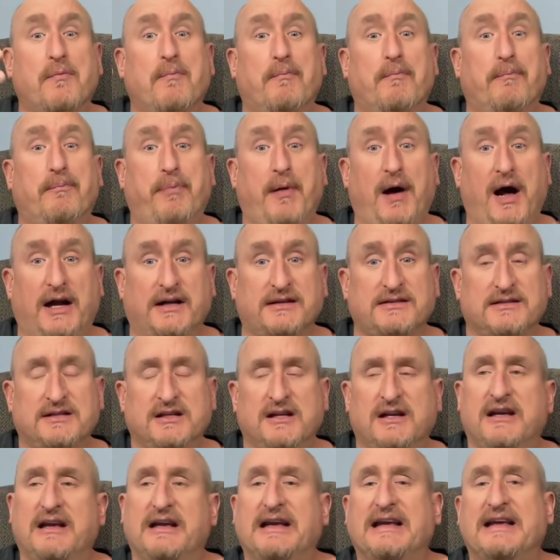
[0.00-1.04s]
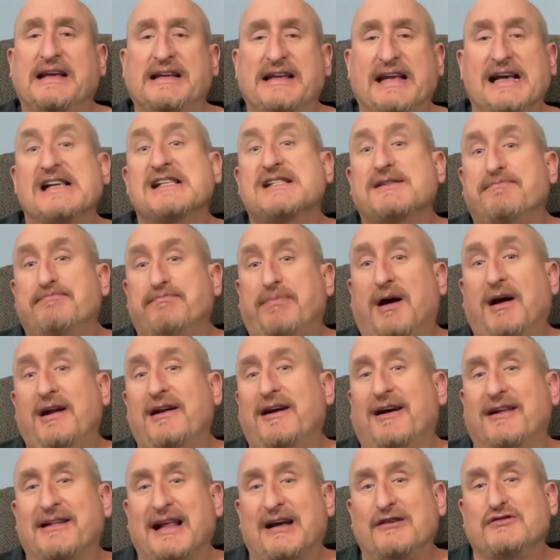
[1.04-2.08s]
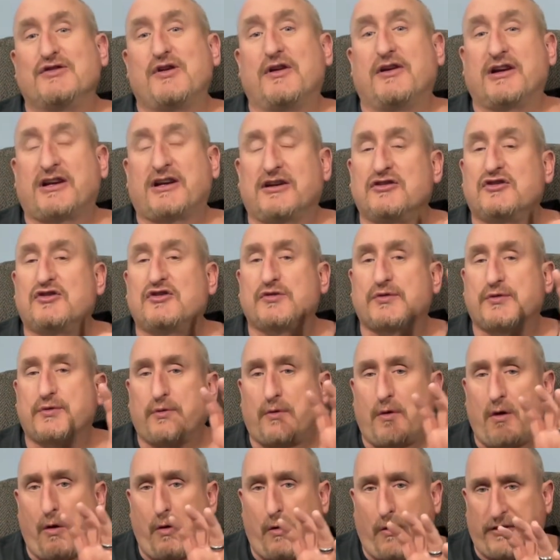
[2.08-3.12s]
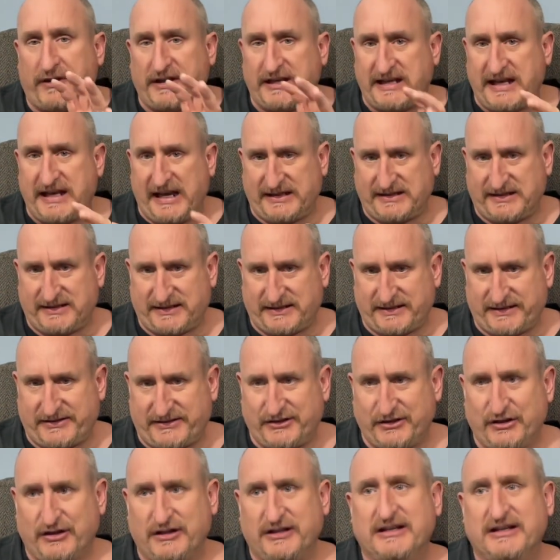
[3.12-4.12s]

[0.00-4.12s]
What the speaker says: but. Yes, but allows you to control the yeses.